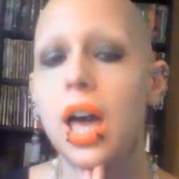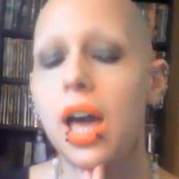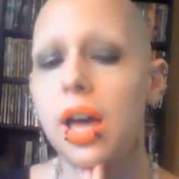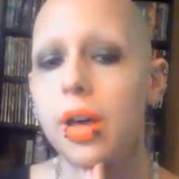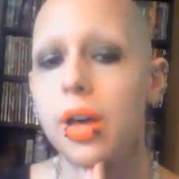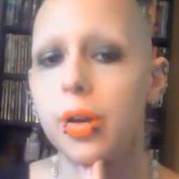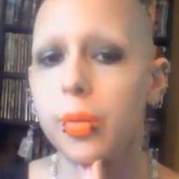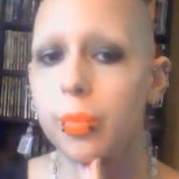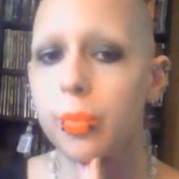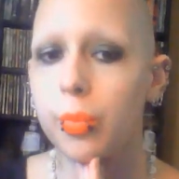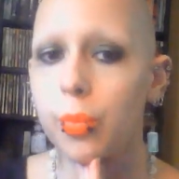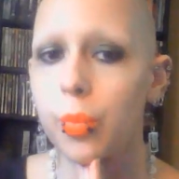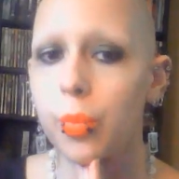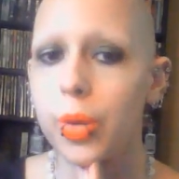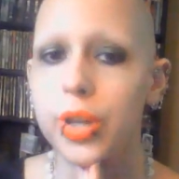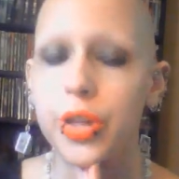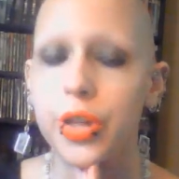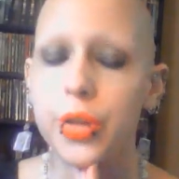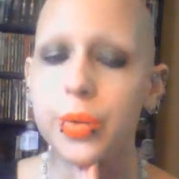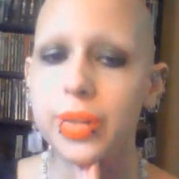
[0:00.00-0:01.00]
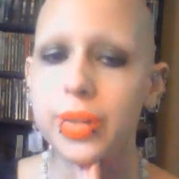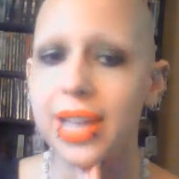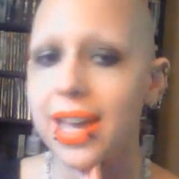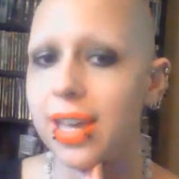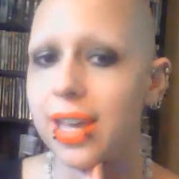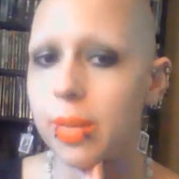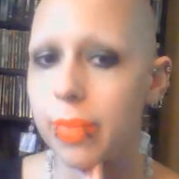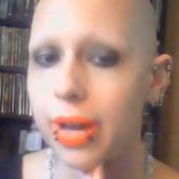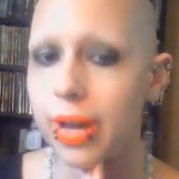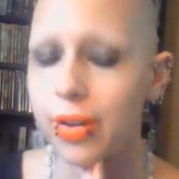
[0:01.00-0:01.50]
what you
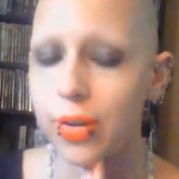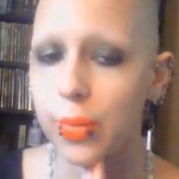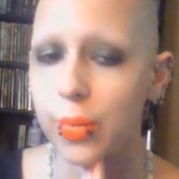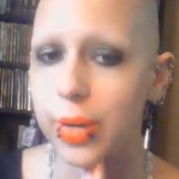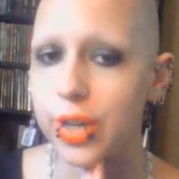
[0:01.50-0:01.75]
like about it,